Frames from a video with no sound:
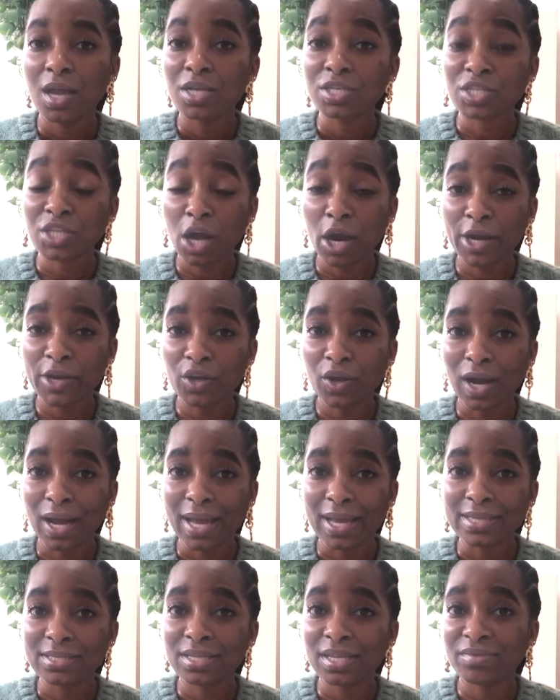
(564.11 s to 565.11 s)
Sorry, you
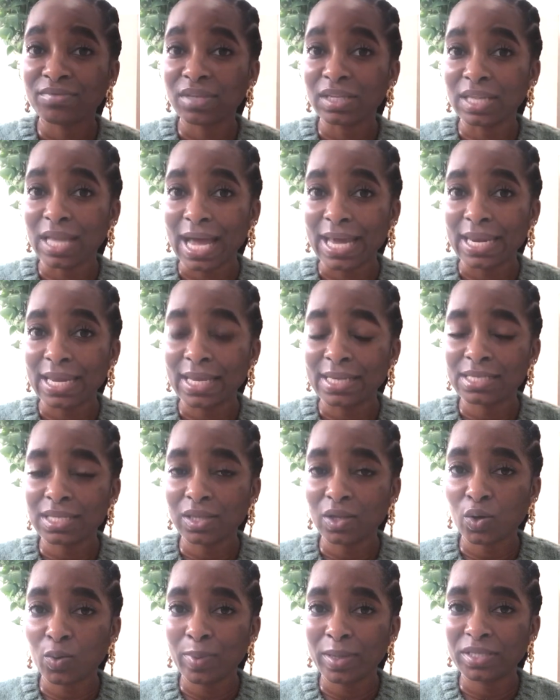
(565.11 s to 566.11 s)
guys, if the lighting is a
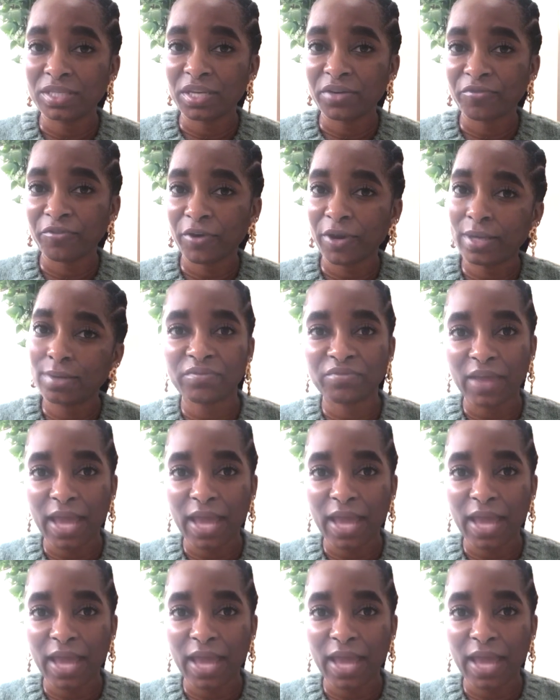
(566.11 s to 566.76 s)
little bit different,